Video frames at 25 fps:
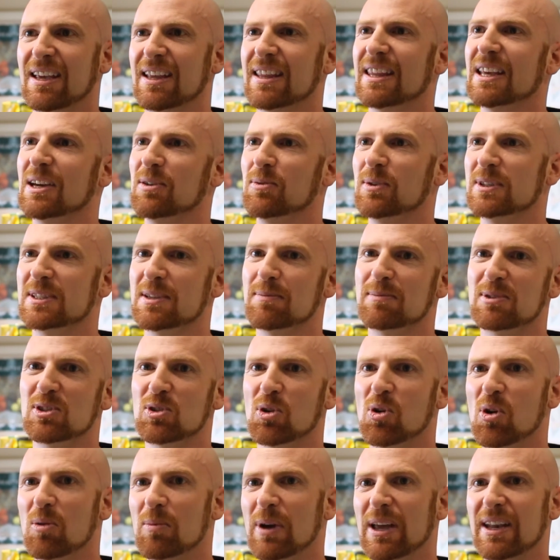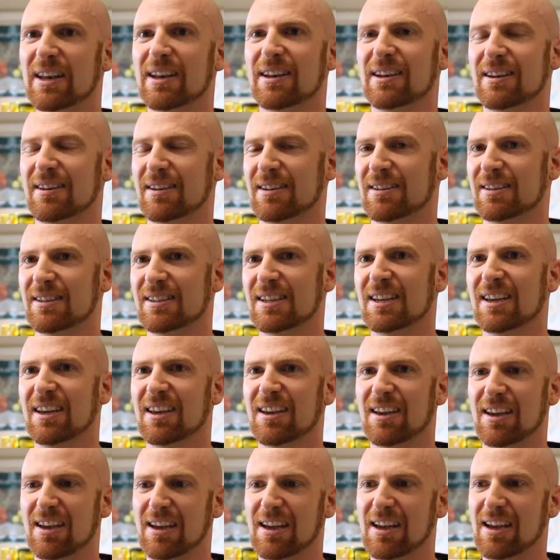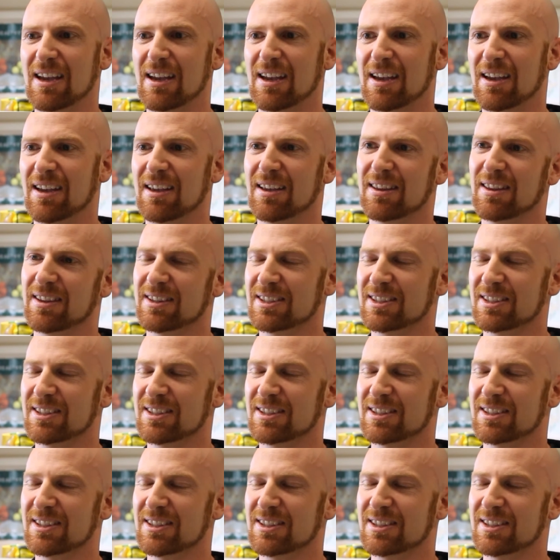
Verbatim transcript: that was absorbent to, uh,